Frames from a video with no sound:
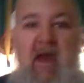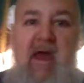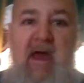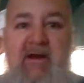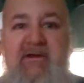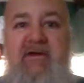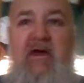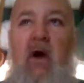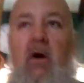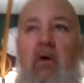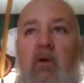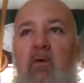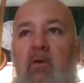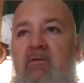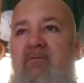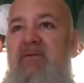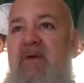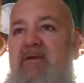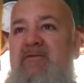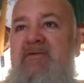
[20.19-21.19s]
That's
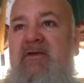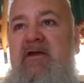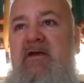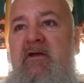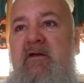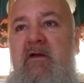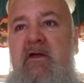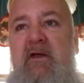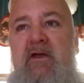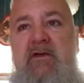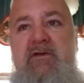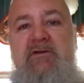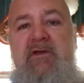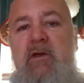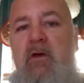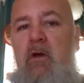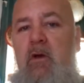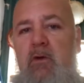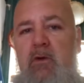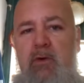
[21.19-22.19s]
cold. 50 degrees.
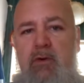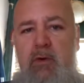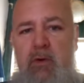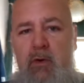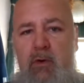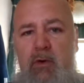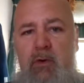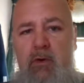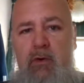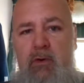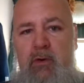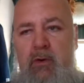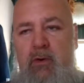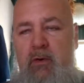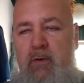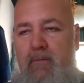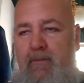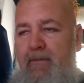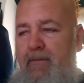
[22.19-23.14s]
Whoo!